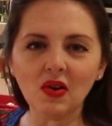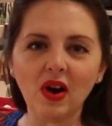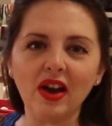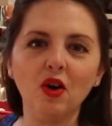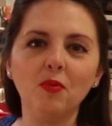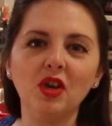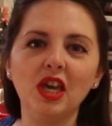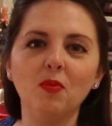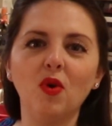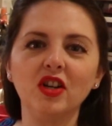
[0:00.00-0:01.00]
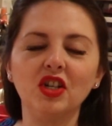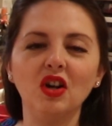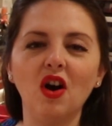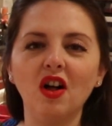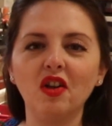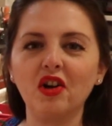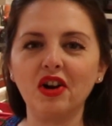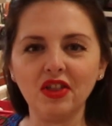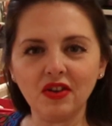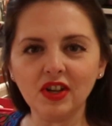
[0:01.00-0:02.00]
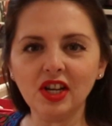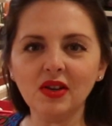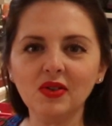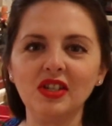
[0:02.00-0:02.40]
I hope you keep watching all our other videos,